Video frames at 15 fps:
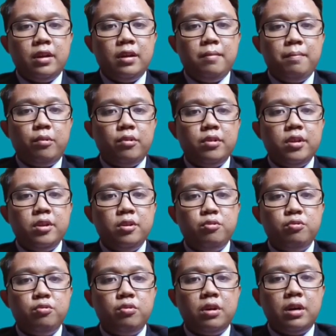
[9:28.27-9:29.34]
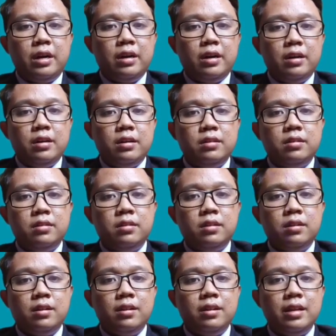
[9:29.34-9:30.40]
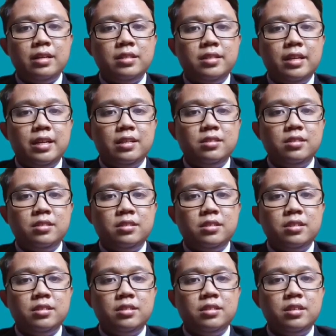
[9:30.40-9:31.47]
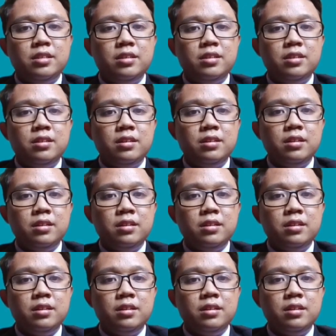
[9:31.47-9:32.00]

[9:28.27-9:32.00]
employees who are less than 60